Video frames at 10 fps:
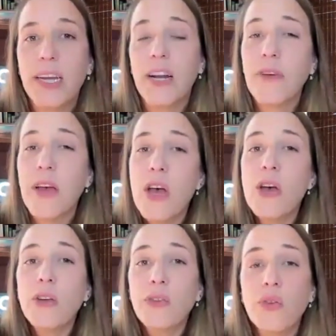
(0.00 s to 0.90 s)
And I've
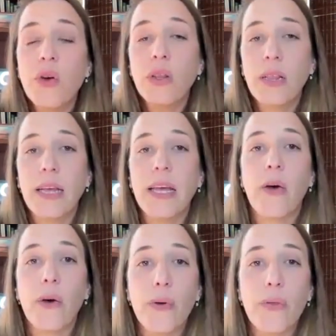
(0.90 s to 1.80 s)
certainly
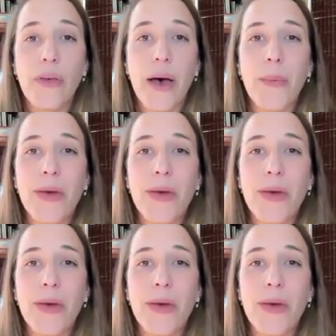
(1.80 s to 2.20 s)
heard that,